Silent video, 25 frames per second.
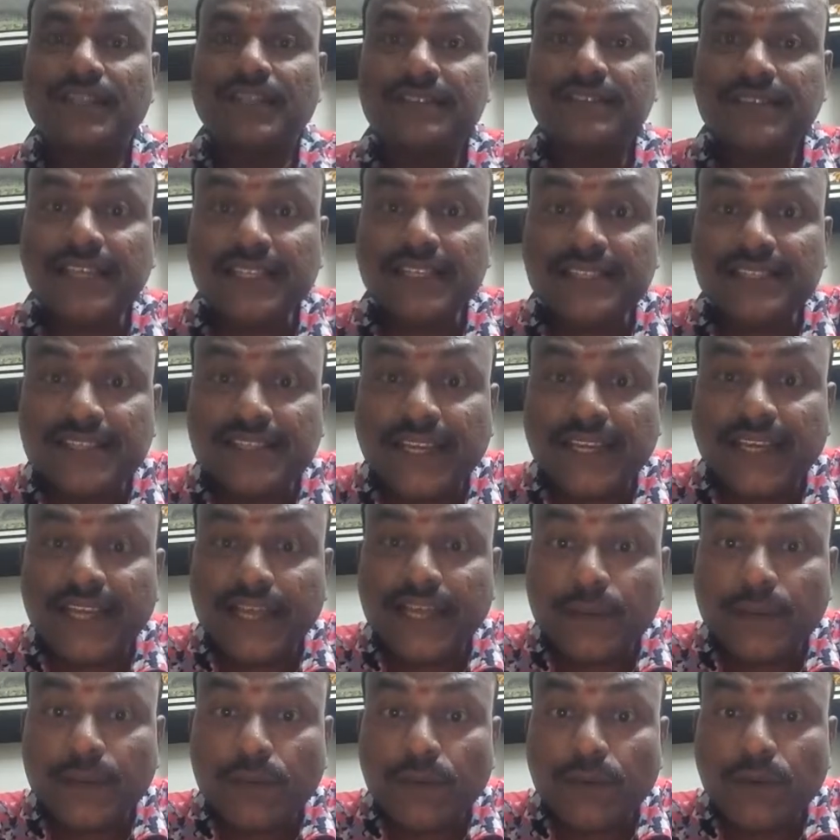
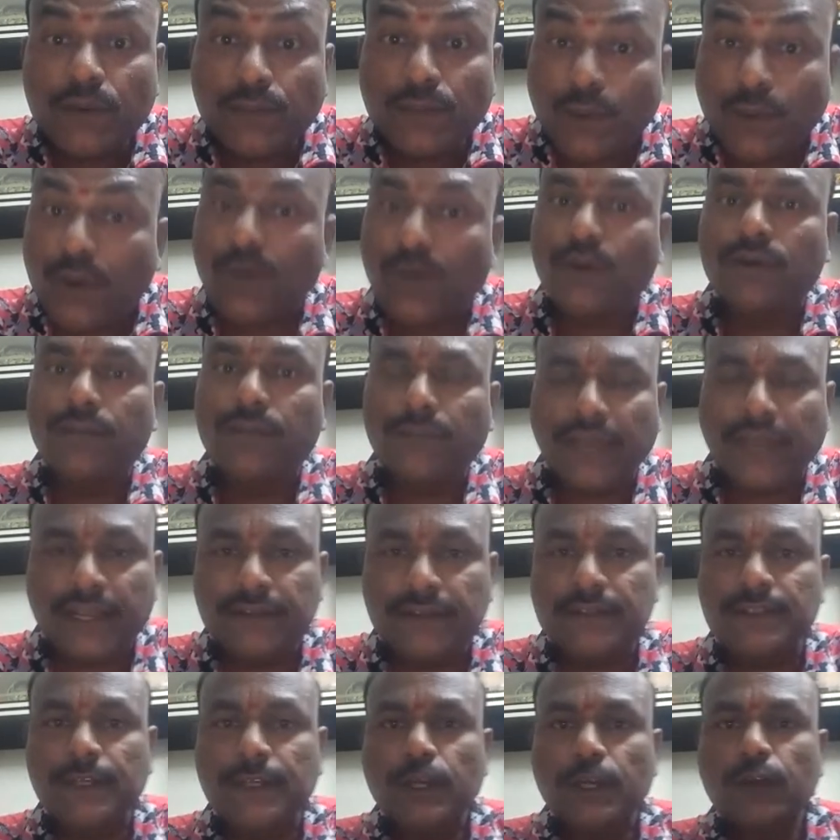Sustainable mode
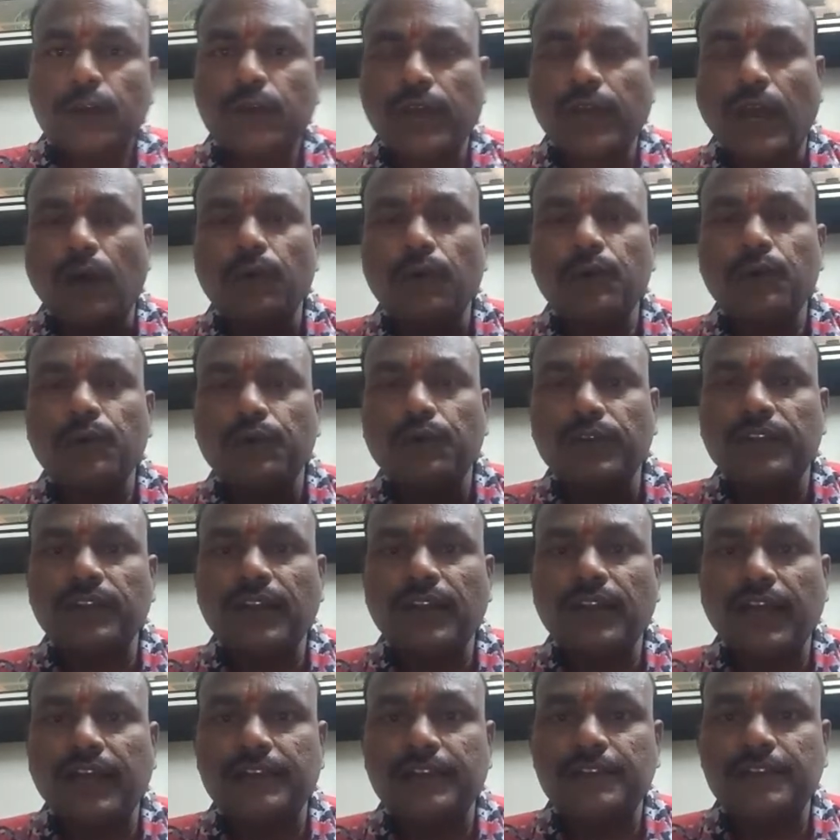means we have to
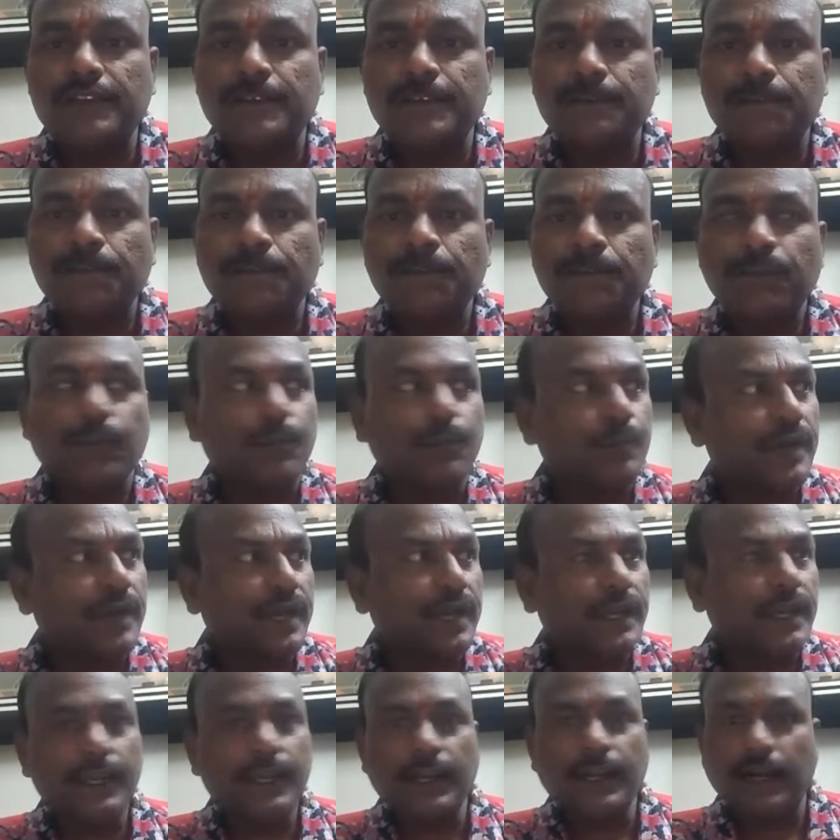utilize
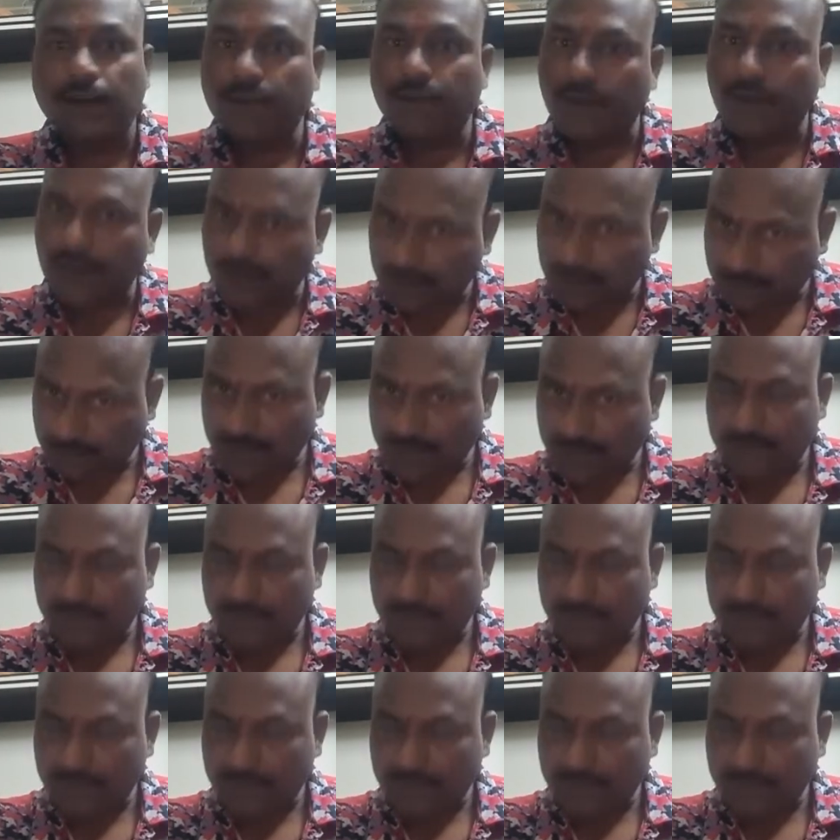by our